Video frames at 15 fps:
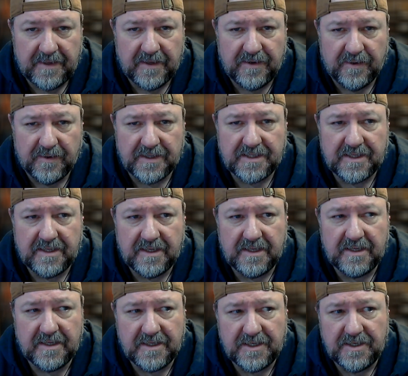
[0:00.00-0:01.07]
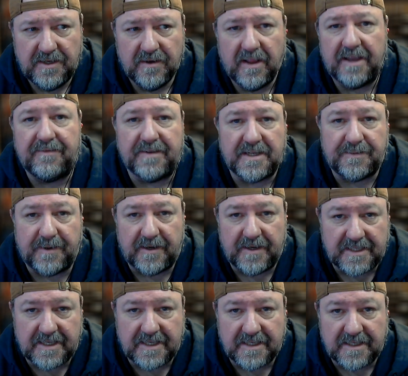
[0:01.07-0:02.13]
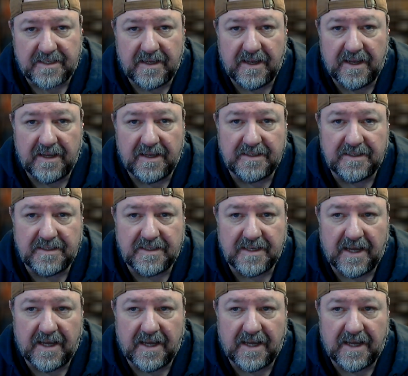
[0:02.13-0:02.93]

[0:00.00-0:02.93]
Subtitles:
what your life experience is, and